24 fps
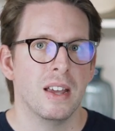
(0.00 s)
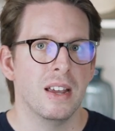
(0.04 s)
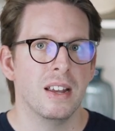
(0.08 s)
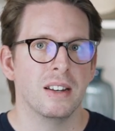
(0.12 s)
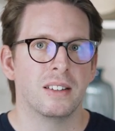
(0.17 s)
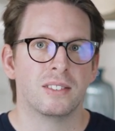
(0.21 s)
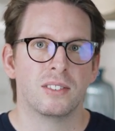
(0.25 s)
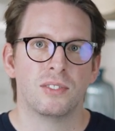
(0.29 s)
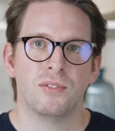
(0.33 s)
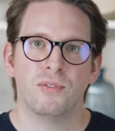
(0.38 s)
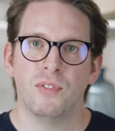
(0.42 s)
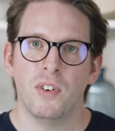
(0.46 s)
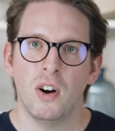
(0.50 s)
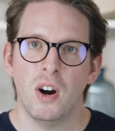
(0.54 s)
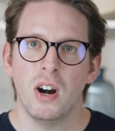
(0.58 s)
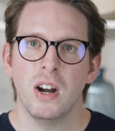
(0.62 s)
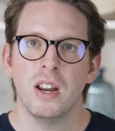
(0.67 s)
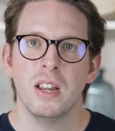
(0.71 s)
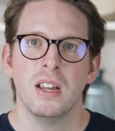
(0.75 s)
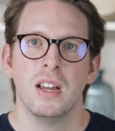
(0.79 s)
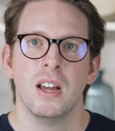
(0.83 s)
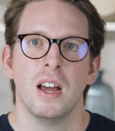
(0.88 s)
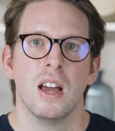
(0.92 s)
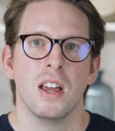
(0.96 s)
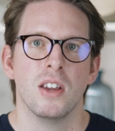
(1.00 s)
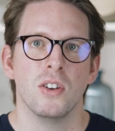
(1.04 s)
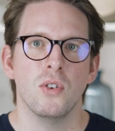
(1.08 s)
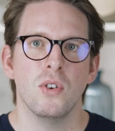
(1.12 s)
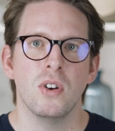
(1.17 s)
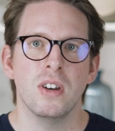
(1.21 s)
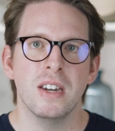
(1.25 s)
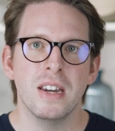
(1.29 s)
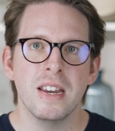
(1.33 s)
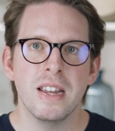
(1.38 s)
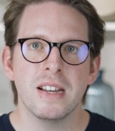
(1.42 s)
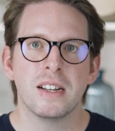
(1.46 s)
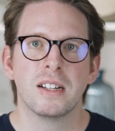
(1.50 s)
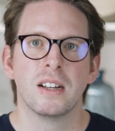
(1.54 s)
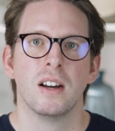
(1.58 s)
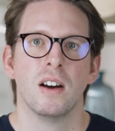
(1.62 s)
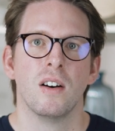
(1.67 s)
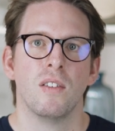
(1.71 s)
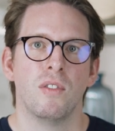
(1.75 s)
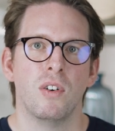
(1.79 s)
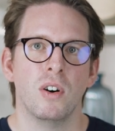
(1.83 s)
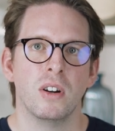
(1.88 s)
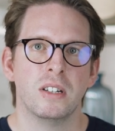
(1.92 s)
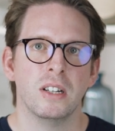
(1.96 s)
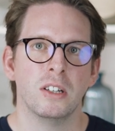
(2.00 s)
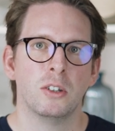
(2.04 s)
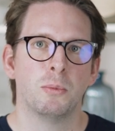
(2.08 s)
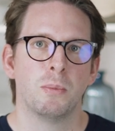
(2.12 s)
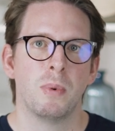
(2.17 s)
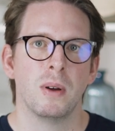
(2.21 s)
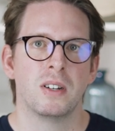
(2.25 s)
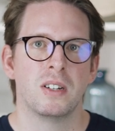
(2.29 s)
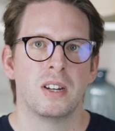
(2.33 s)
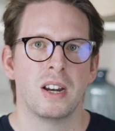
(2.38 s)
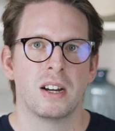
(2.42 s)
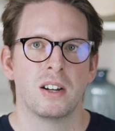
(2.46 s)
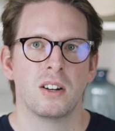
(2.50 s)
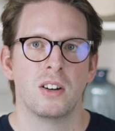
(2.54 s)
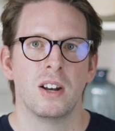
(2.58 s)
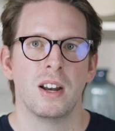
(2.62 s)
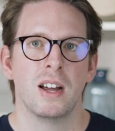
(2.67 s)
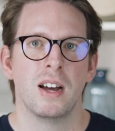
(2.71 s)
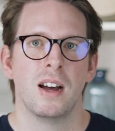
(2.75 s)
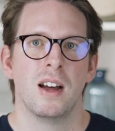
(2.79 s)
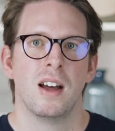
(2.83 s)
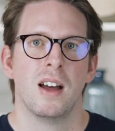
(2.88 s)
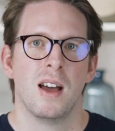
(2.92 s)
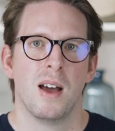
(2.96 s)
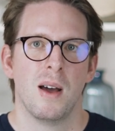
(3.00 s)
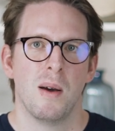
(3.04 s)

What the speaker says: it's very unique for this particular